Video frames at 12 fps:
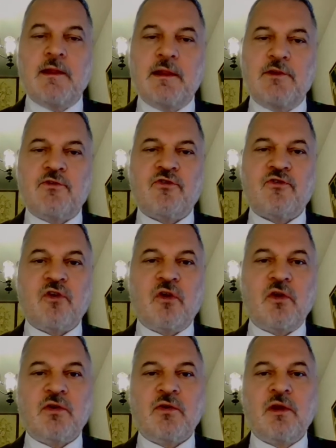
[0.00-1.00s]
Let's
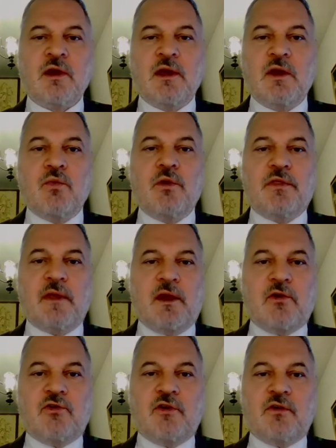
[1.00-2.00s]
start with
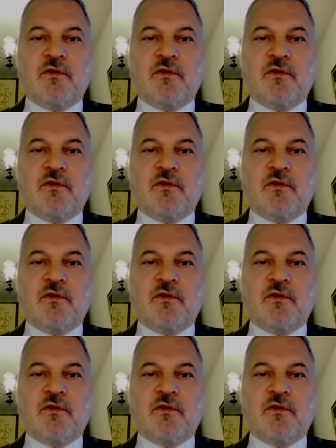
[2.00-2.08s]
energy.